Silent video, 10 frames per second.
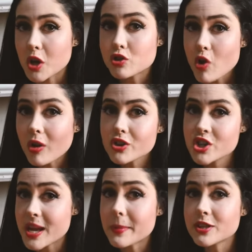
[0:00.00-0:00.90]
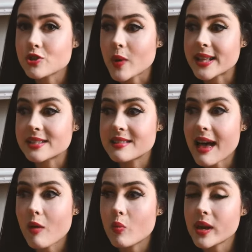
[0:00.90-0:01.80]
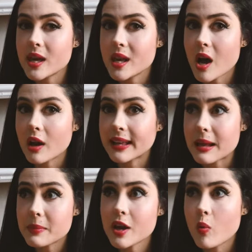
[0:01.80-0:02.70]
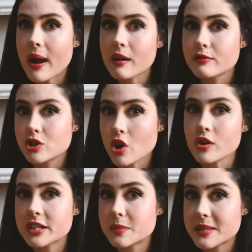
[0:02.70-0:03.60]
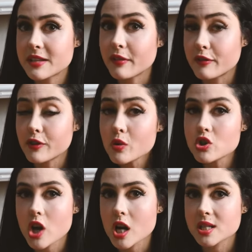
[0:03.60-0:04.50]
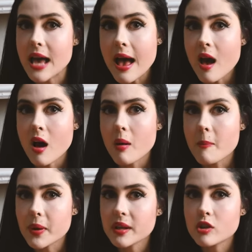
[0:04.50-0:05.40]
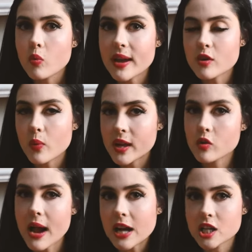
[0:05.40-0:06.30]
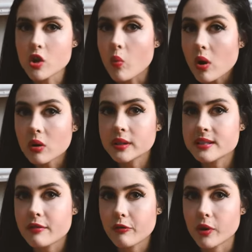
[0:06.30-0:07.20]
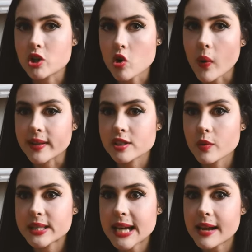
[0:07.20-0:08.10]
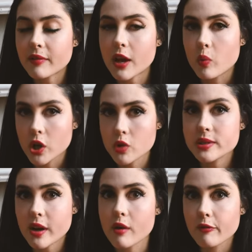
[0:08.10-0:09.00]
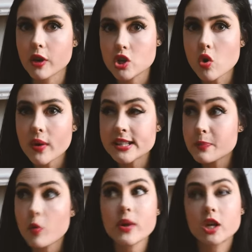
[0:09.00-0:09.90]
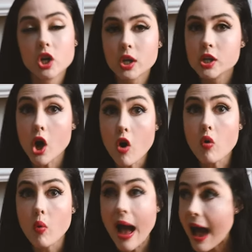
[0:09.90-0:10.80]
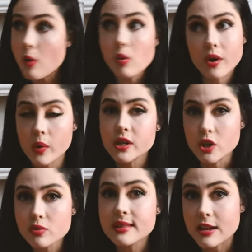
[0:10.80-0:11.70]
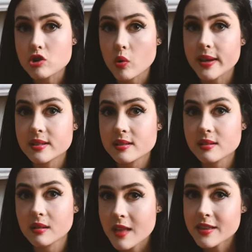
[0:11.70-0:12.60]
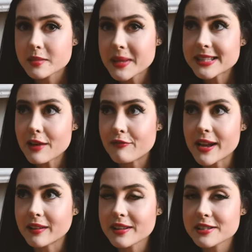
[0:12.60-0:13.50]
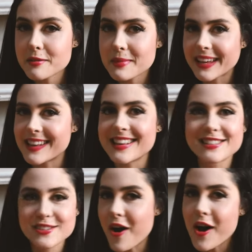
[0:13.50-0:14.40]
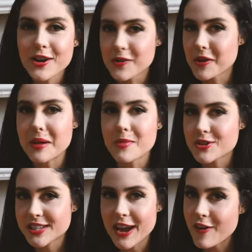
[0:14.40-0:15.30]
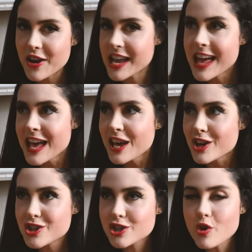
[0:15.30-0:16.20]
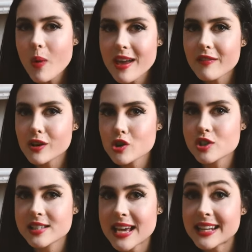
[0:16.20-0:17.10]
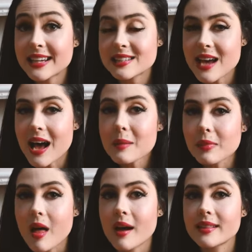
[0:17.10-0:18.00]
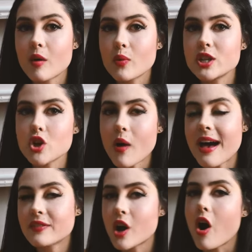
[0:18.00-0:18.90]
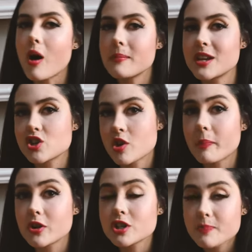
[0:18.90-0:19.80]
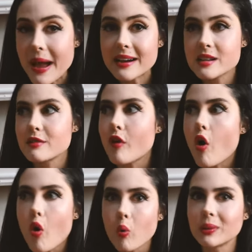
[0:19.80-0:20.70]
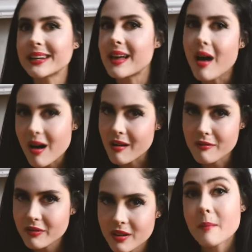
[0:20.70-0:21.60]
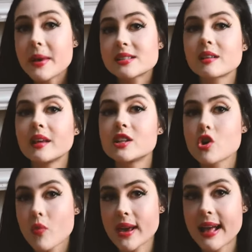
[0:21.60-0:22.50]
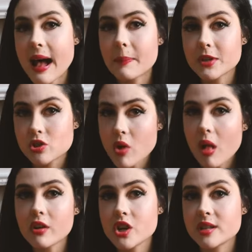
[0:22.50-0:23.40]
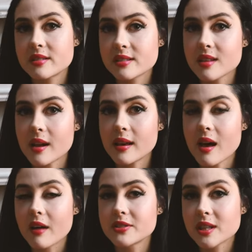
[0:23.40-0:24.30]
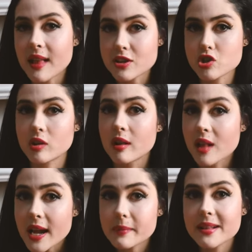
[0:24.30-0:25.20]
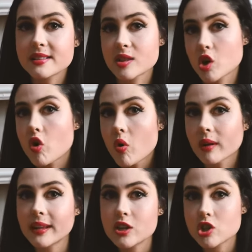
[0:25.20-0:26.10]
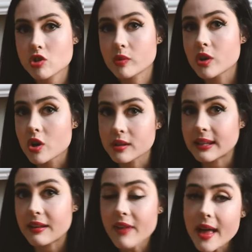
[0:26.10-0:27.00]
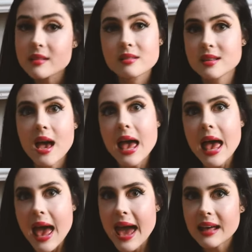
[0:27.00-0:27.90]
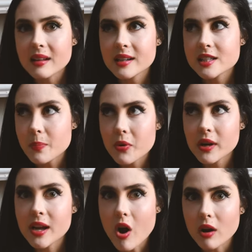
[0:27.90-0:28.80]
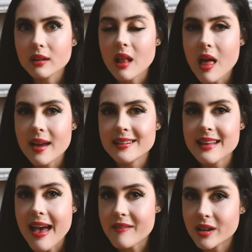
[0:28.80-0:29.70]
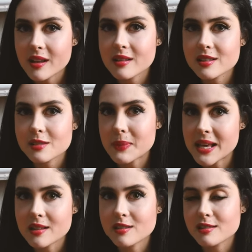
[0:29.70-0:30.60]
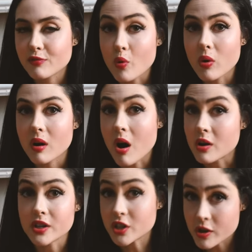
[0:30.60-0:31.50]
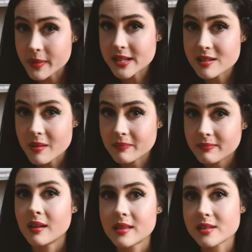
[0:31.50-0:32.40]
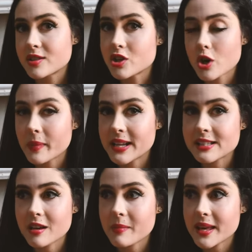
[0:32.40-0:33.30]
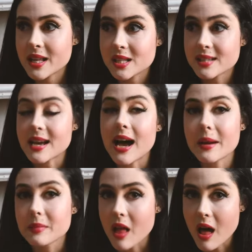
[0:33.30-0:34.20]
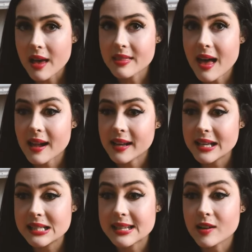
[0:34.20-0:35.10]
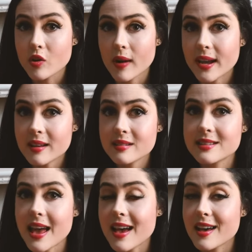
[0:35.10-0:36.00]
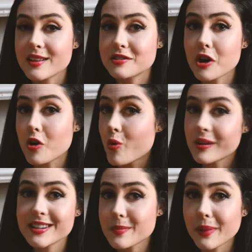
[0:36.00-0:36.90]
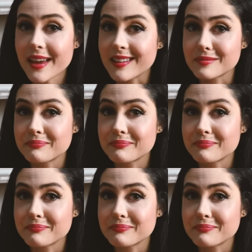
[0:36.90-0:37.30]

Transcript: Astrology demonstrates that we can be aware of certain specific futures, but the way that we interact in the world is a free choice. So it's kind of like we're using our free choice, but we could know how we're going to use that choice. This means that fatalism is not grim or scary. It's just a way of understanding a timeline that we don't have an omniscient perspective wholly of. Basically, to recap, astrology is the study of celestial alignments and their correlations with earthly events. And it's a pretty hard-lined evidence piece for hard determinism. This determinism is a timeline that is ingrained and according to plan.